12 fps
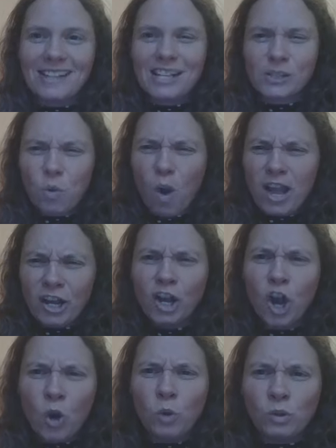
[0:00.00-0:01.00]
That's quite a
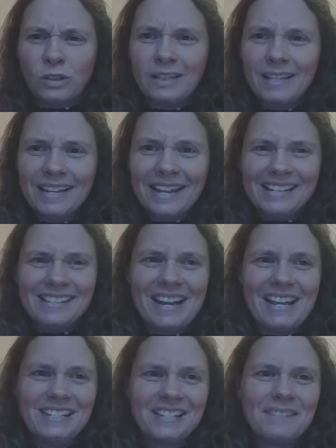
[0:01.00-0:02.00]
goal, isn't
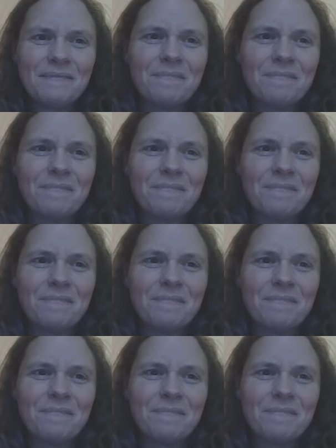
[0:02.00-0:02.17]
it?